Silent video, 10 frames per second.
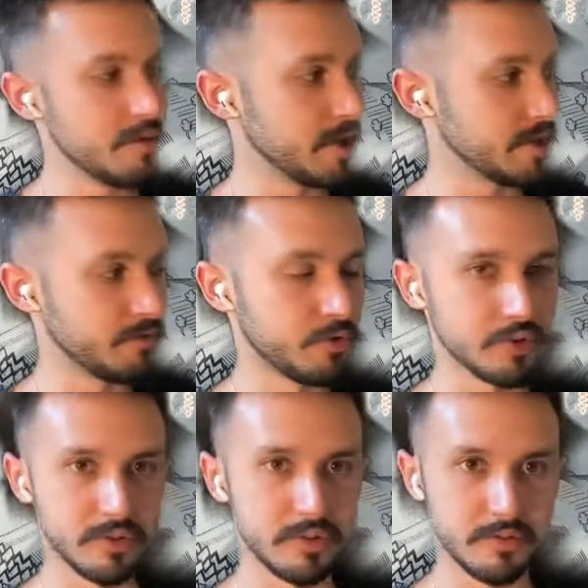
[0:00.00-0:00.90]
But
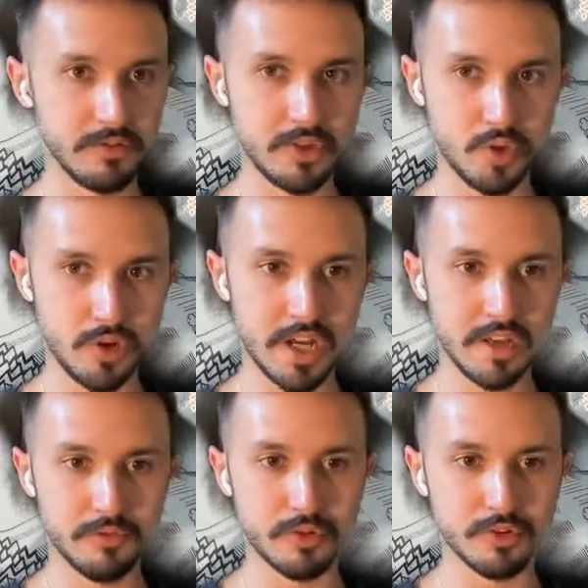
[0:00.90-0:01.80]
for the
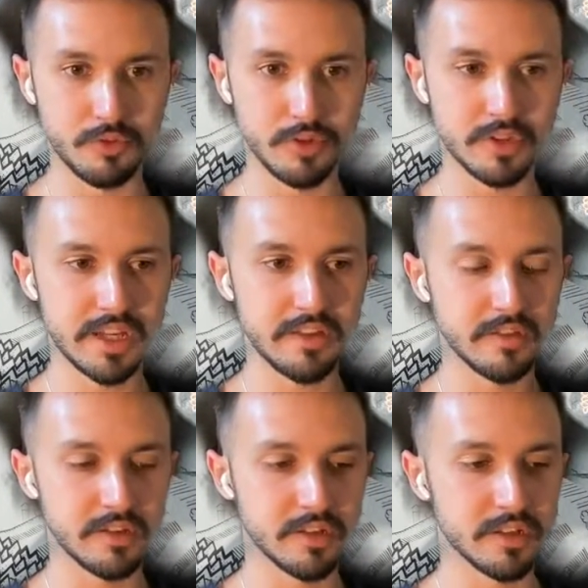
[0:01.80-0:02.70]
UI, for the front end,